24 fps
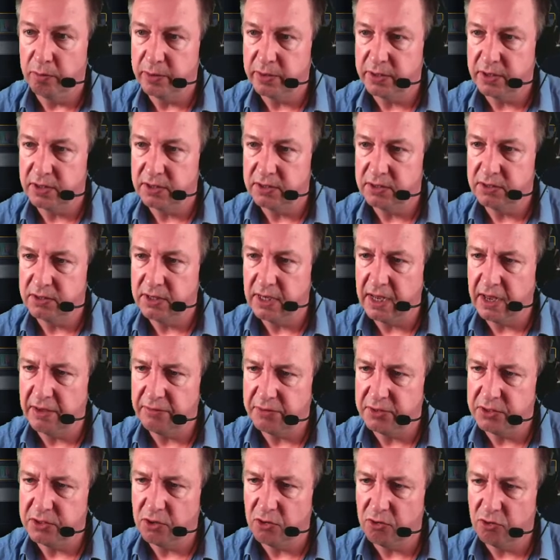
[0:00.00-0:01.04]
because you have
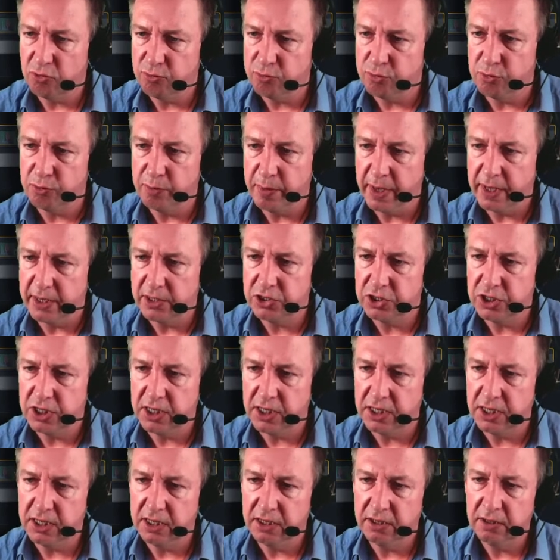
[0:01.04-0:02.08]
this horrible patch
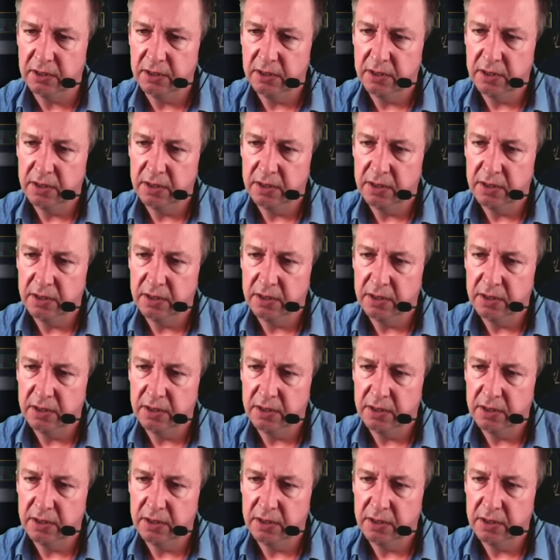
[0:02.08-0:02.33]
here